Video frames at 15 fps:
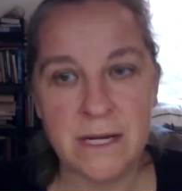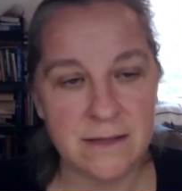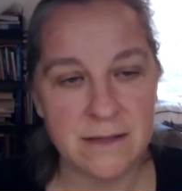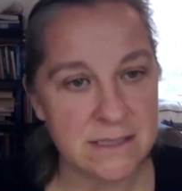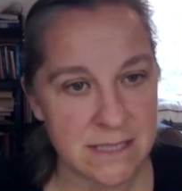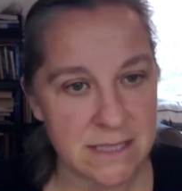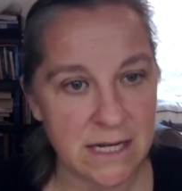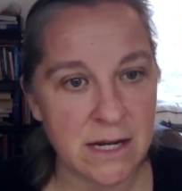
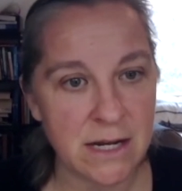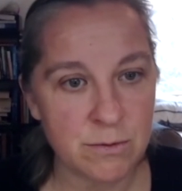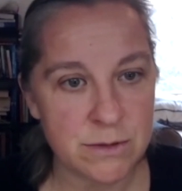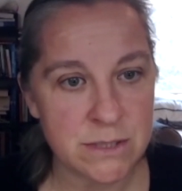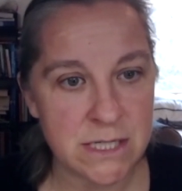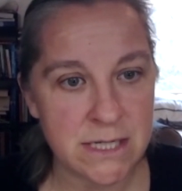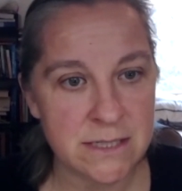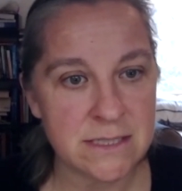these thinking
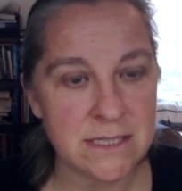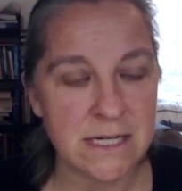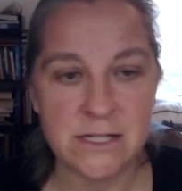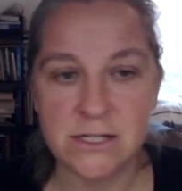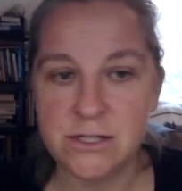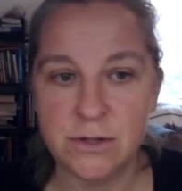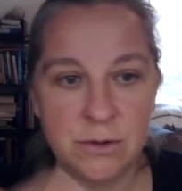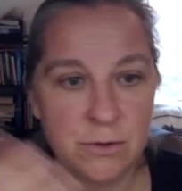routines
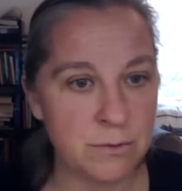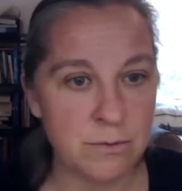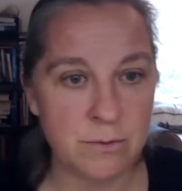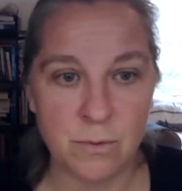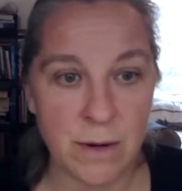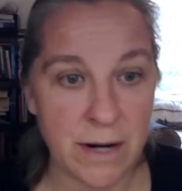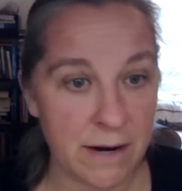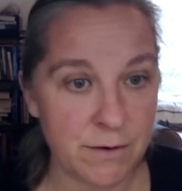into
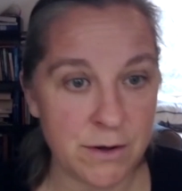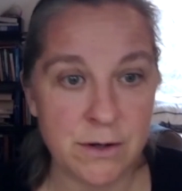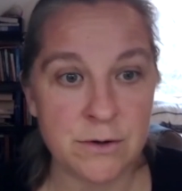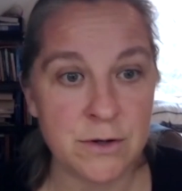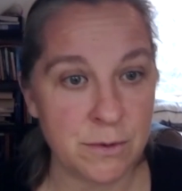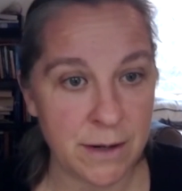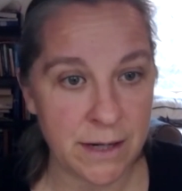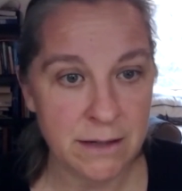whatever you're
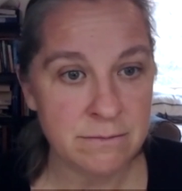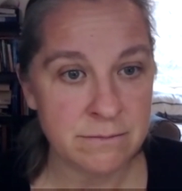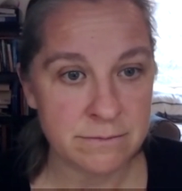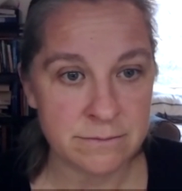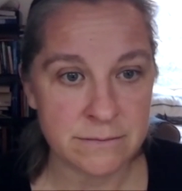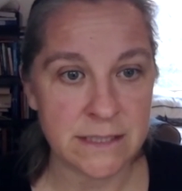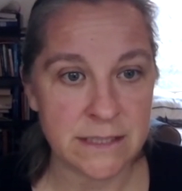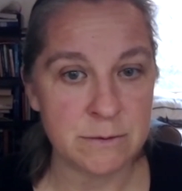doing
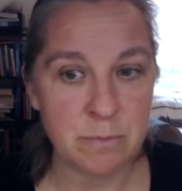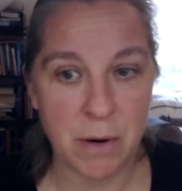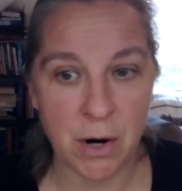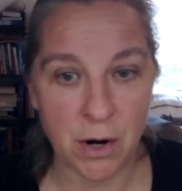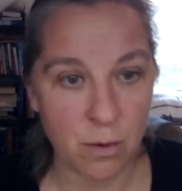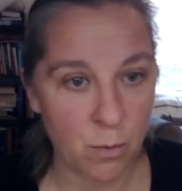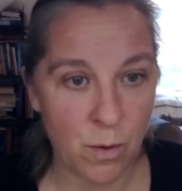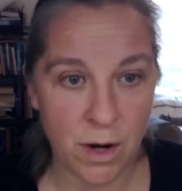is
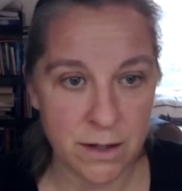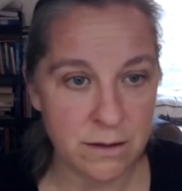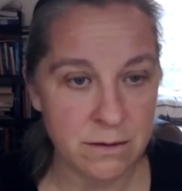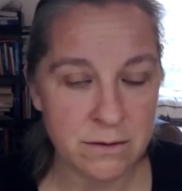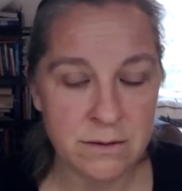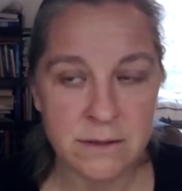part one.